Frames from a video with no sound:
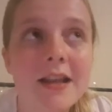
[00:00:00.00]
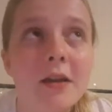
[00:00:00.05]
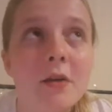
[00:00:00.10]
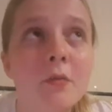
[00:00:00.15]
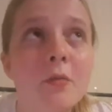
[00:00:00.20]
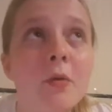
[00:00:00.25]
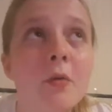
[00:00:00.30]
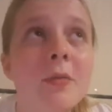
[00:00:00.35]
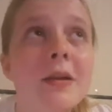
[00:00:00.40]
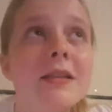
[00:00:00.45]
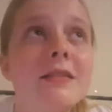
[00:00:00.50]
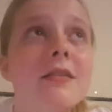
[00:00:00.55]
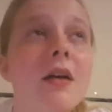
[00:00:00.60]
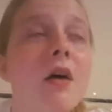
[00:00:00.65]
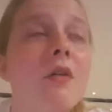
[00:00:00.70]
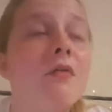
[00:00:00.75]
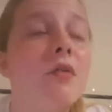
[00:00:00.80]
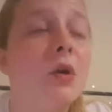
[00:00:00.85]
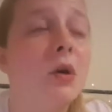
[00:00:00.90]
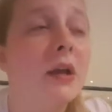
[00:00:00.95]
and then I'll probably
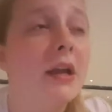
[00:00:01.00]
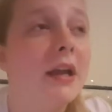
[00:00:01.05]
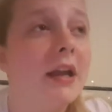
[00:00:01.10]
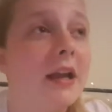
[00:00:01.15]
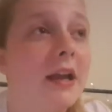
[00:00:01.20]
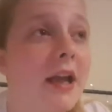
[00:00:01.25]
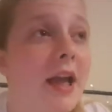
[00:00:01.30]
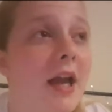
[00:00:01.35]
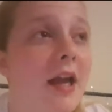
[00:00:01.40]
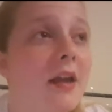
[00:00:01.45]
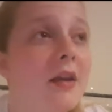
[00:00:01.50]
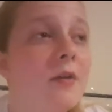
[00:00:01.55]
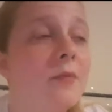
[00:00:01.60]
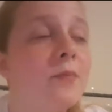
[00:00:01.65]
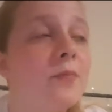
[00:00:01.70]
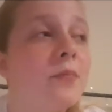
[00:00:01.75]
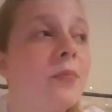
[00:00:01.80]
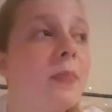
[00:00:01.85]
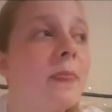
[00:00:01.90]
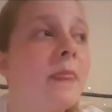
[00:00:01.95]
start vlogging
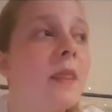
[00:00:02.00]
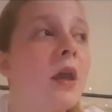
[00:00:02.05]
again